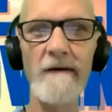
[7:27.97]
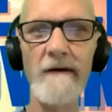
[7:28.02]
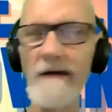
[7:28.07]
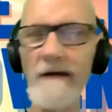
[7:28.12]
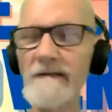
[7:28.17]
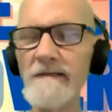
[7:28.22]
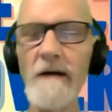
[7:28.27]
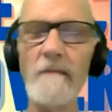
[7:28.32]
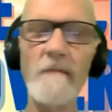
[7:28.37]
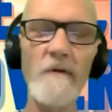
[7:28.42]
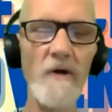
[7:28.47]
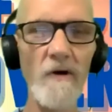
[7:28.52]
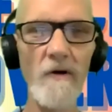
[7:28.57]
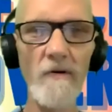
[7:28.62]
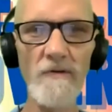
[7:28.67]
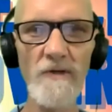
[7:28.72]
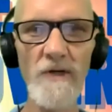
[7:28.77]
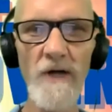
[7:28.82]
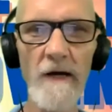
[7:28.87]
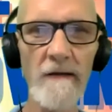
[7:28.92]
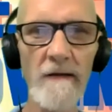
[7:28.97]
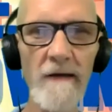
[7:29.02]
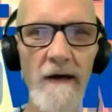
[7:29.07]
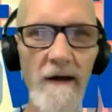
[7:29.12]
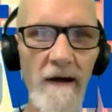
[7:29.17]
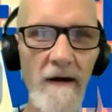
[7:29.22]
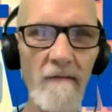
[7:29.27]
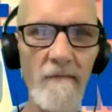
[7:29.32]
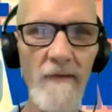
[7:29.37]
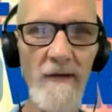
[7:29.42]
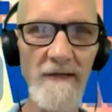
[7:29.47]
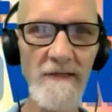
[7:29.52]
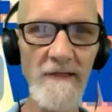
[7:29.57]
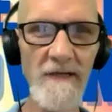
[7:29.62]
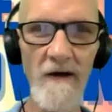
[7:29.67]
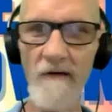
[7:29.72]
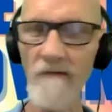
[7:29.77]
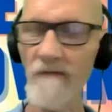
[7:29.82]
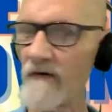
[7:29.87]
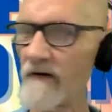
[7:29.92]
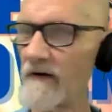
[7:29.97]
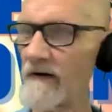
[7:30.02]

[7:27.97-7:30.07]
I said, I'm going to go check that out myself.